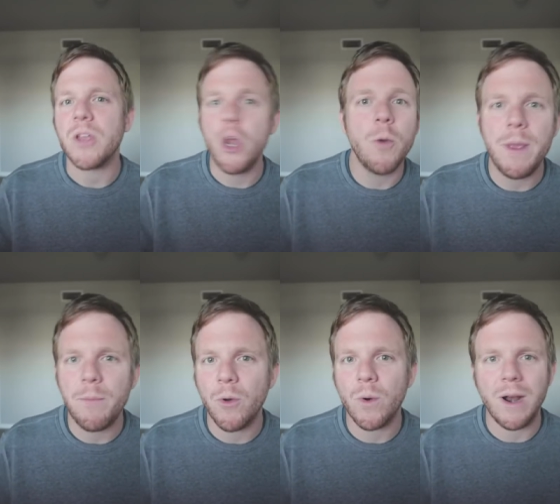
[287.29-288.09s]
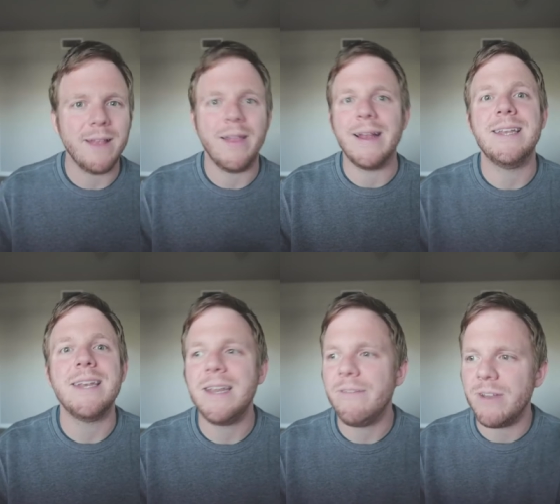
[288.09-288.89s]
know people where I like
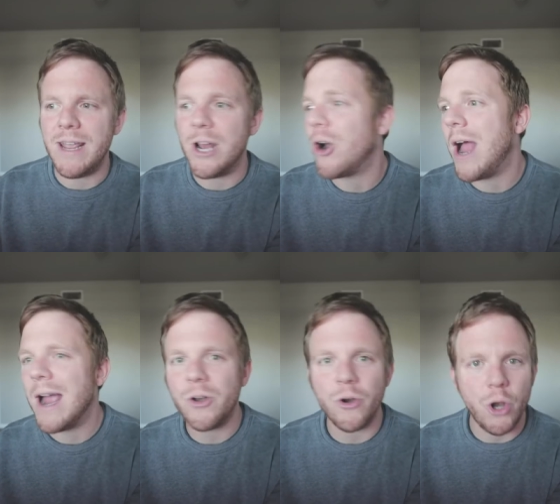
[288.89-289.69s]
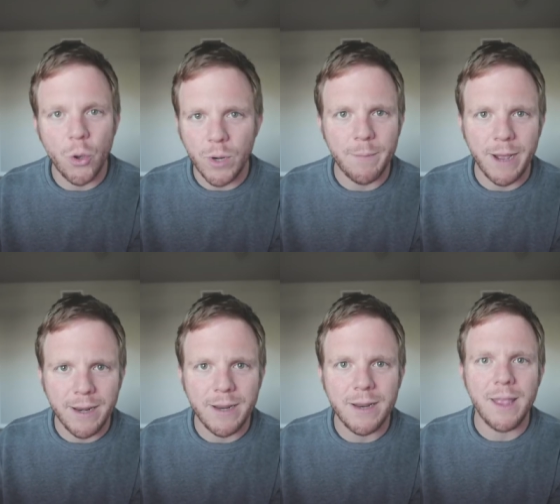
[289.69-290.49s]
didn't even interact or know
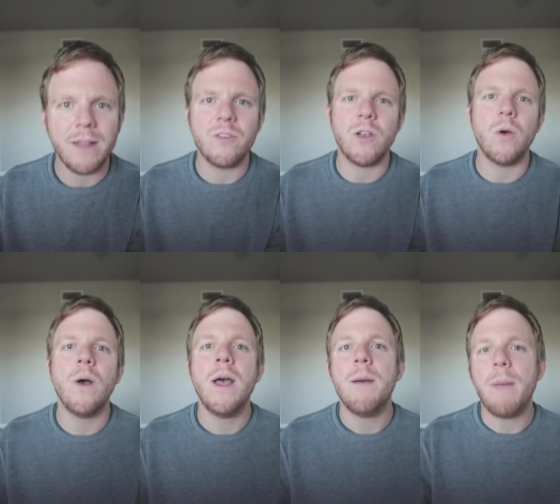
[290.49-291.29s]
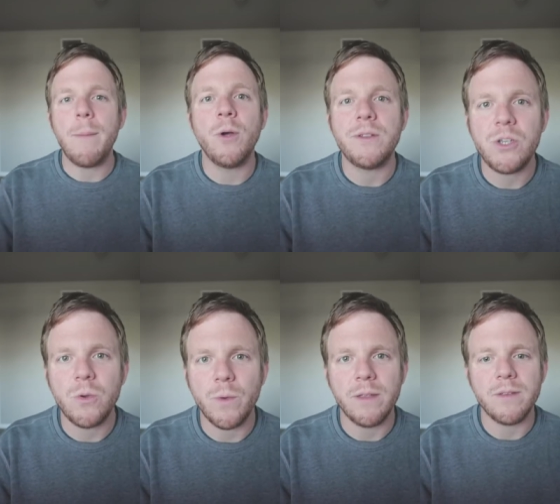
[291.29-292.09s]
anybody. And so my point to
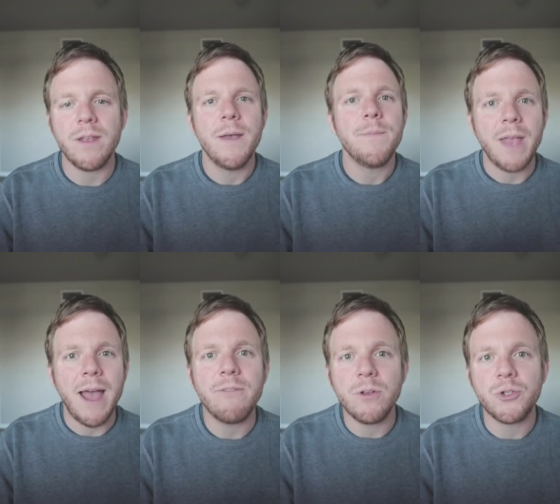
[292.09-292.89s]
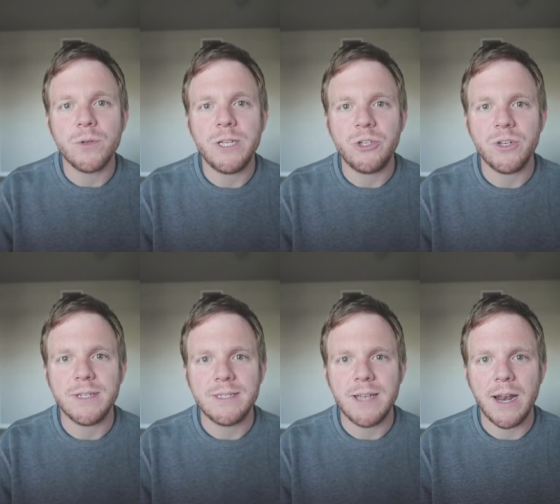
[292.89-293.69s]
you is have those
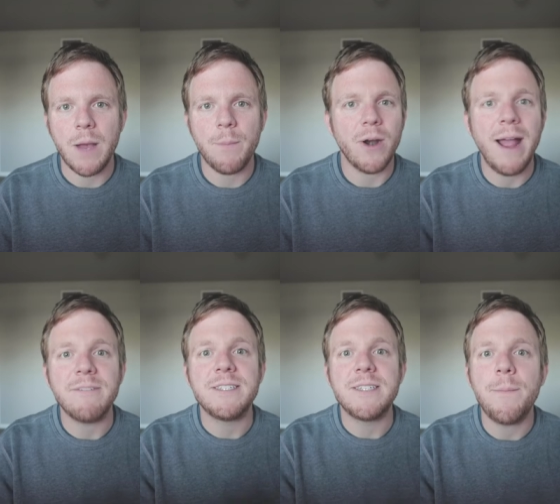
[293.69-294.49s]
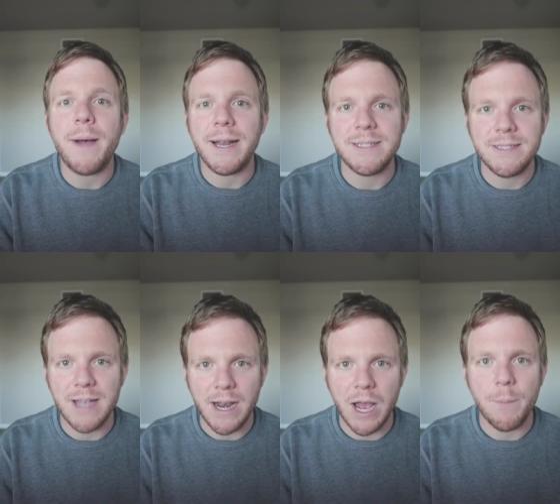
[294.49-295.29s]
rotations set up or have somebody
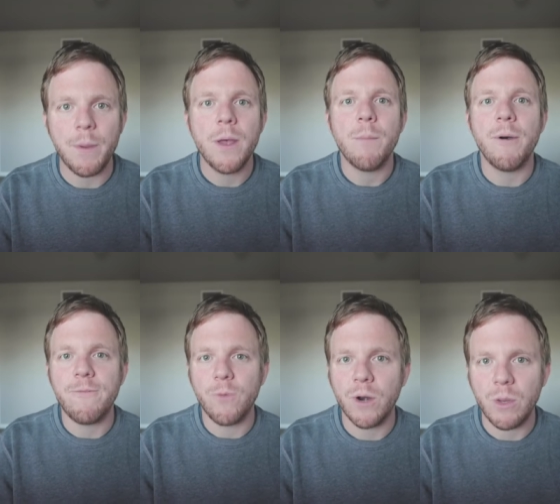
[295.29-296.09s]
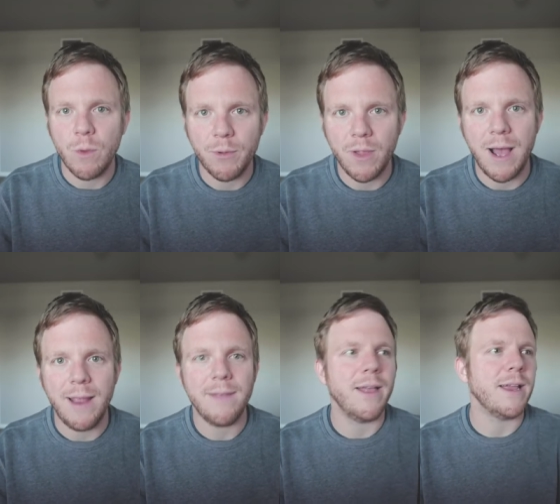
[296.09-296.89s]
set up before you
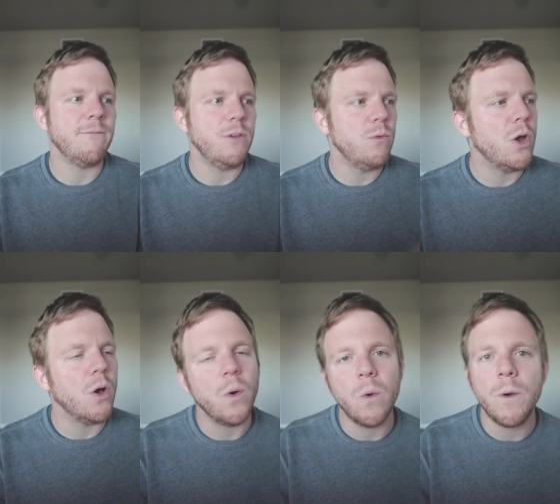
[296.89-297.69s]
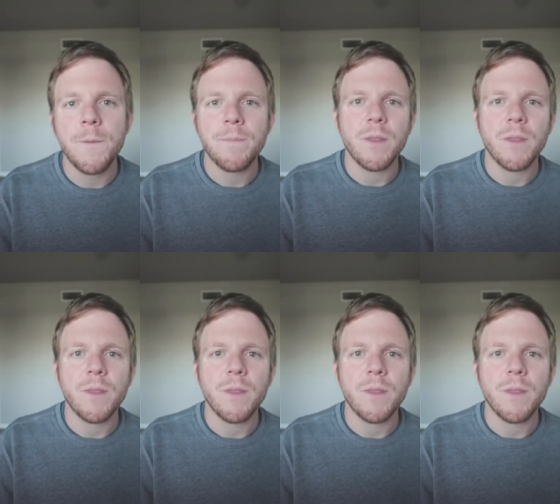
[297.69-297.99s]
apply. Like if you know